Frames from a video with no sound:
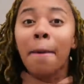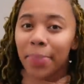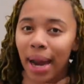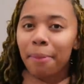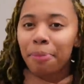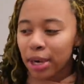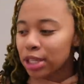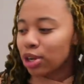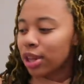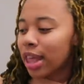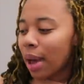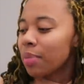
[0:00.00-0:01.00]
But I'm pretty
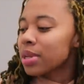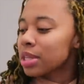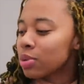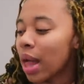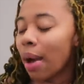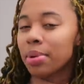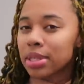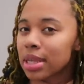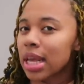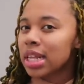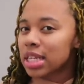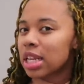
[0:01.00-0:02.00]
sure that was
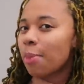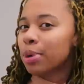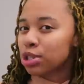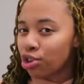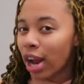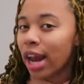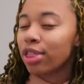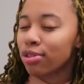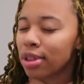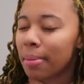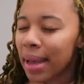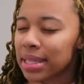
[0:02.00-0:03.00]
easily portrayed
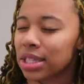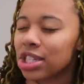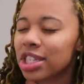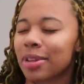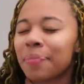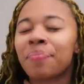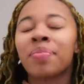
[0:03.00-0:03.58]
through the messages.